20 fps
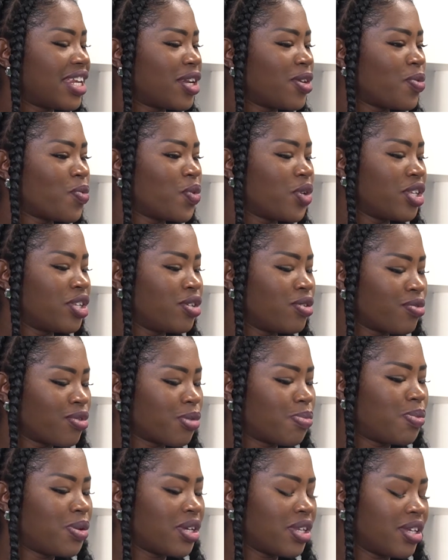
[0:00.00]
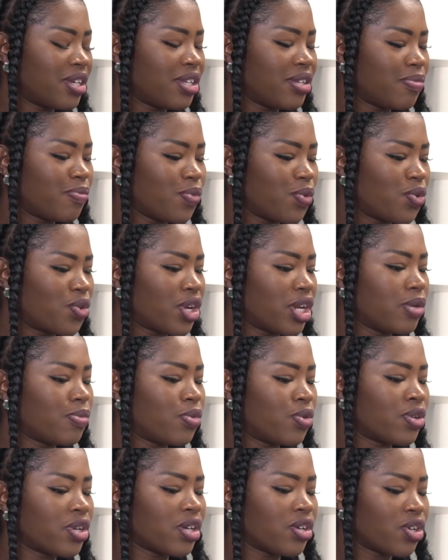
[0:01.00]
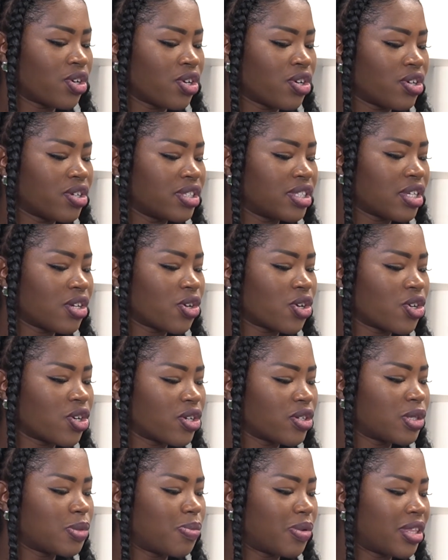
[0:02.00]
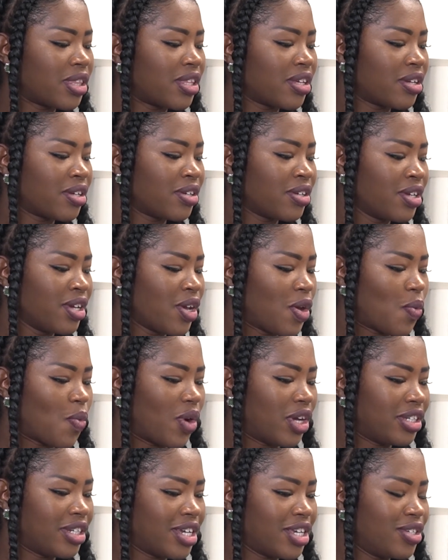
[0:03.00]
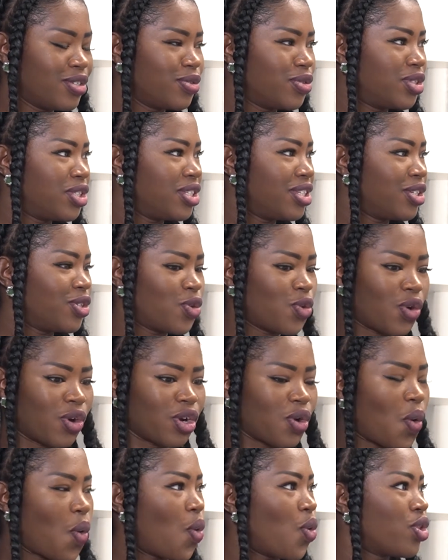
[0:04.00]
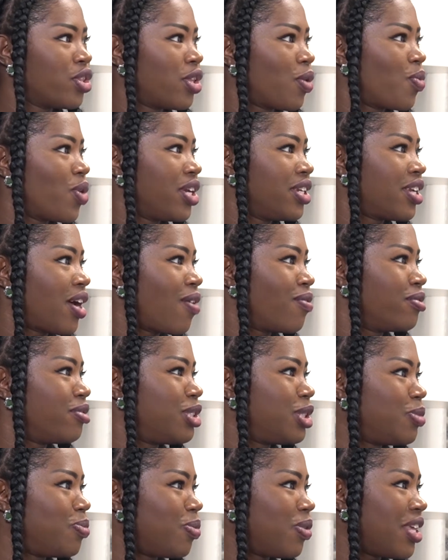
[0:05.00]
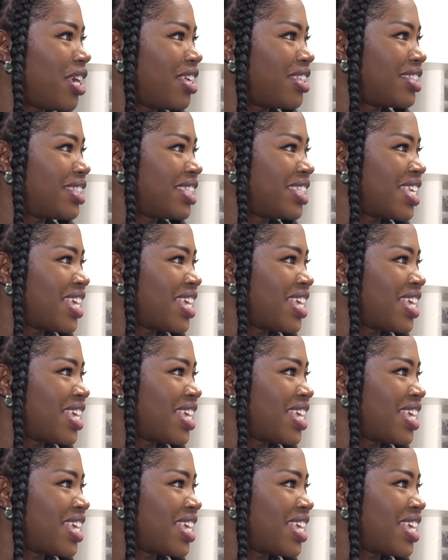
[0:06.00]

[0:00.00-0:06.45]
And then when you repeat it more and more, it hurts. But then one day you see you are all the way down the split.